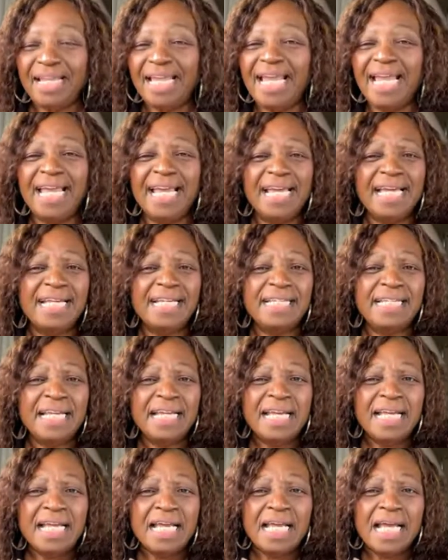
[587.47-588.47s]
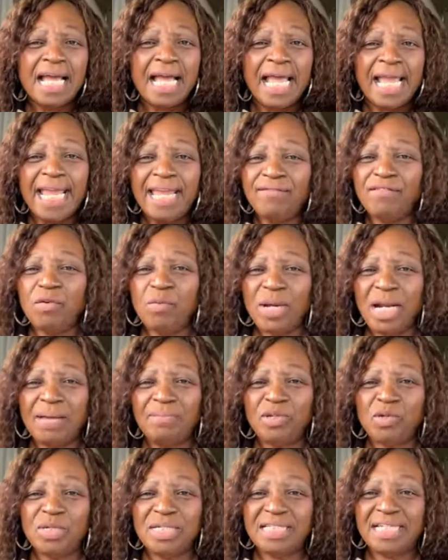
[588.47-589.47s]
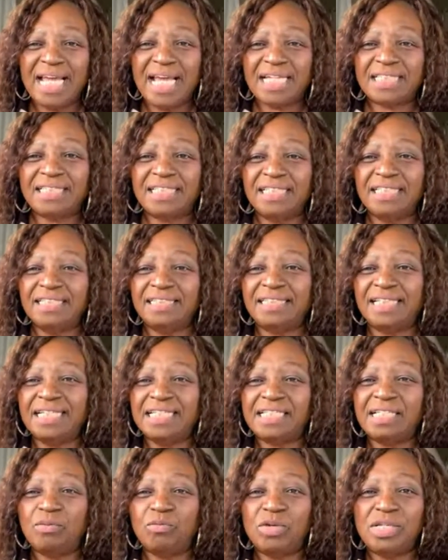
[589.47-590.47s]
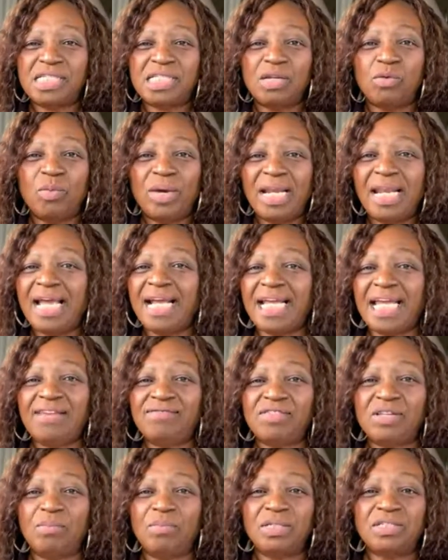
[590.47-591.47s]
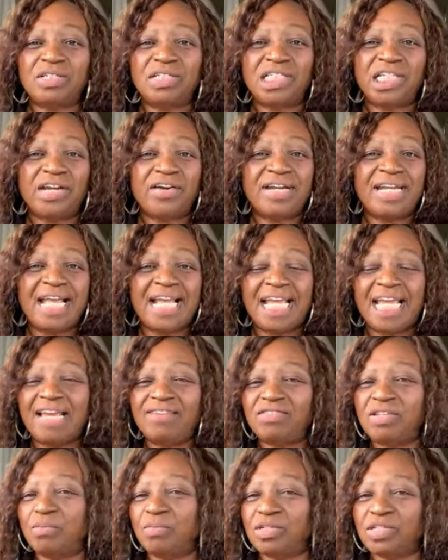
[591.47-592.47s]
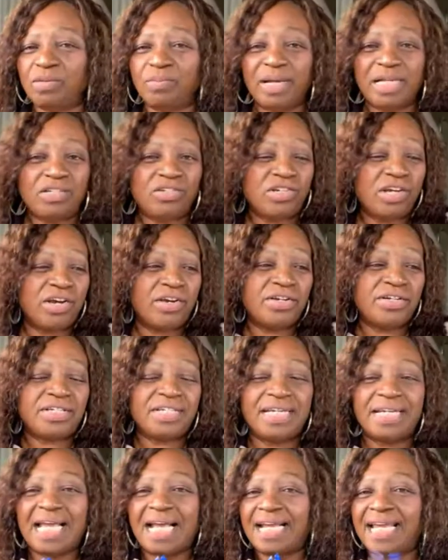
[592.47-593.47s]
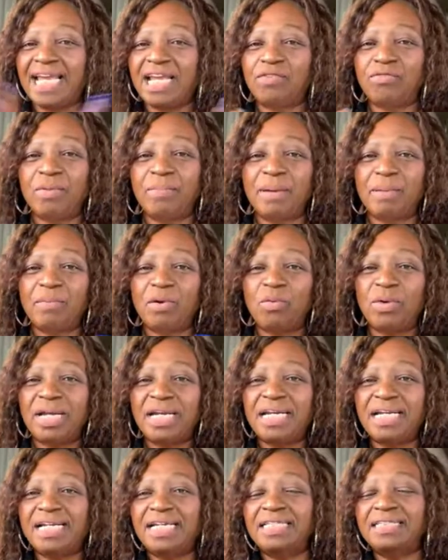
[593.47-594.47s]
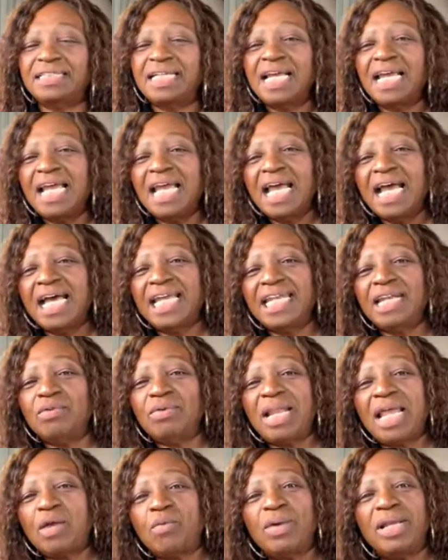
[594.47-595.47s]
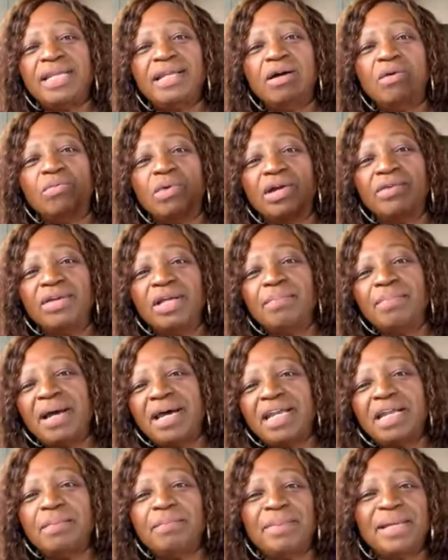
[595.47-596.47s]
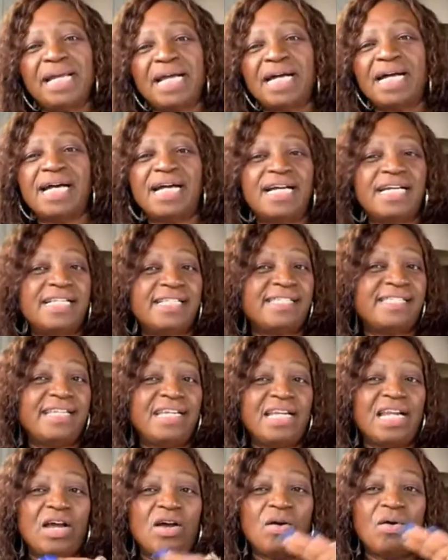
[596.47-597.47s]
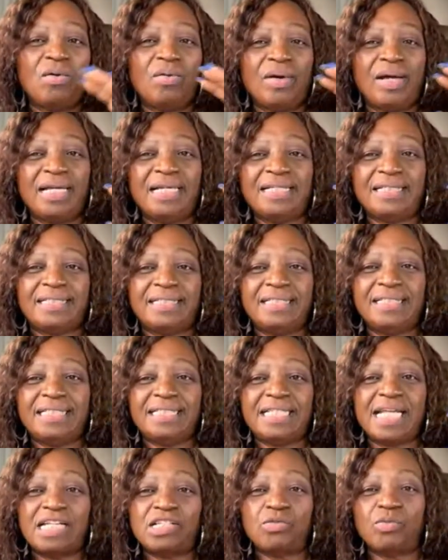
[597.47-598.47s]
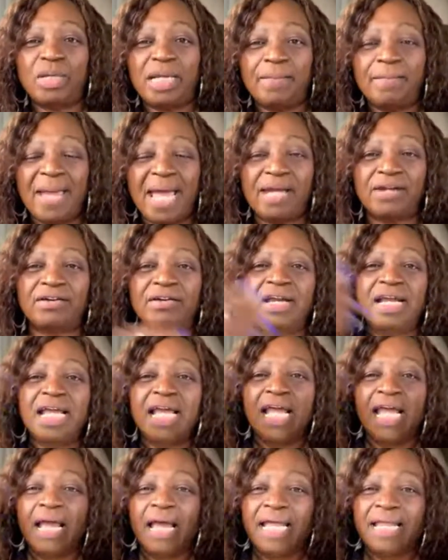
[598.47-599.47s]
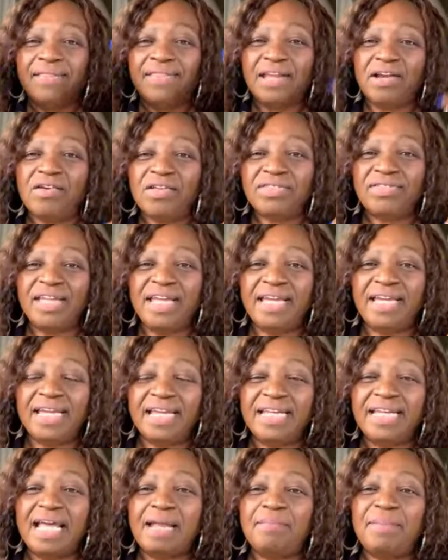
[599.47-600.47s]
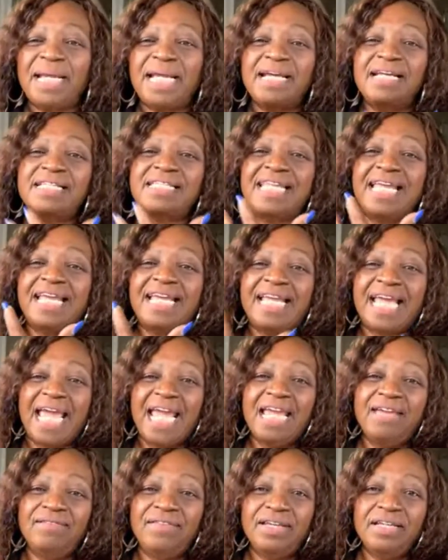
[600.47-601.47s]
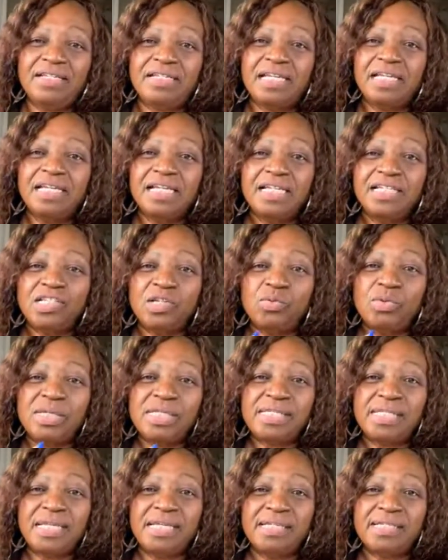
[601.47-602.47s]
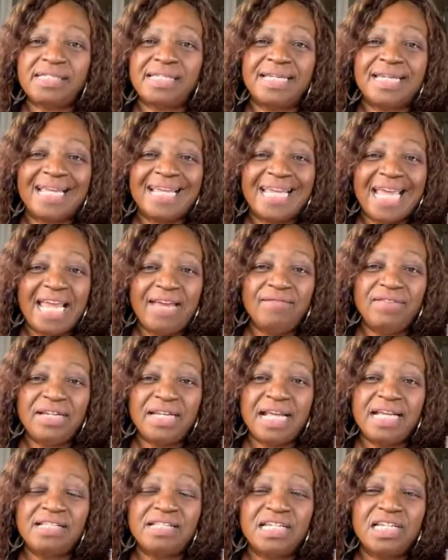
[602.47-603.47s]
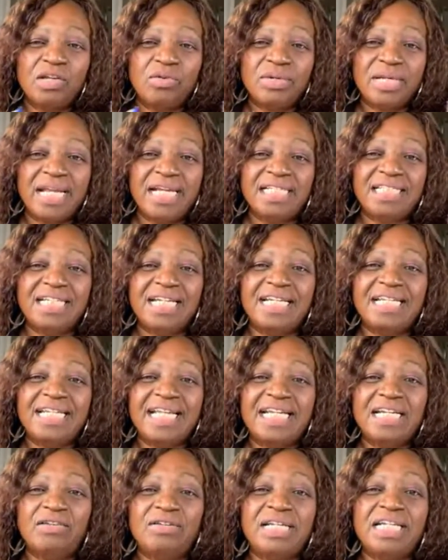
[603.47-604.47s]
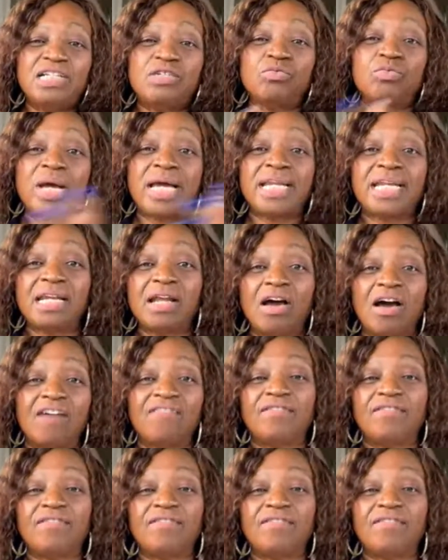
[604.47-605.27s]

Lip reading: And even when I'm doing taxes and someone said, well, I gave so much to charity, I gave so much to my church, and I can't remember what it is. And they were like, well, don't worry about it because, it doesn't really matter. They're thinking that because they gave it to assist and they gave it as a donation, they don't need to write it off.